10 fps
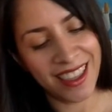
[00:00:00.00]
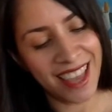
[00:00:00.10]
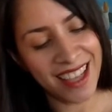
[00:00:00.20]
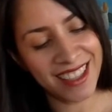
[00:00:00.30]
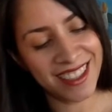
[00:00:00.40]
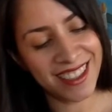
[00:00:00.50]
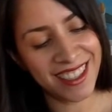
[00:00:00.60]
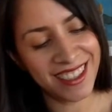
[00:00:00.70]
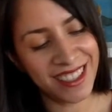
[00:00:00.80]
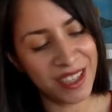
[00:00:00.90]
that
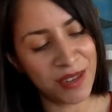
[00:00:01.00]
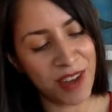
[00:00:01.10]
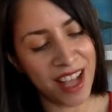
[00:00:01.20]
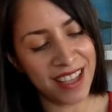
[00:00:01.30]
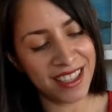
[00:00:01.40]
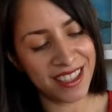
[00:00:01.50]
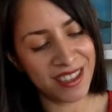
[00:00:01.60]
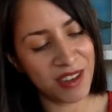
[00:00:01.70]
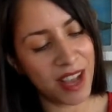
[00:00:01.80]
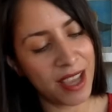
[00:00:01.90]
is the grandest
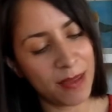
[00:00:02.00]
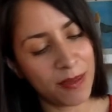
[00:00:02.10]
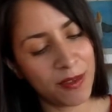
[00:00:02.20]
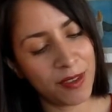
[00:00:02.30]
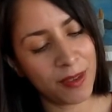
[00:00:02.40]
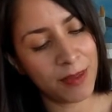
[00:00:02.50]
triumph,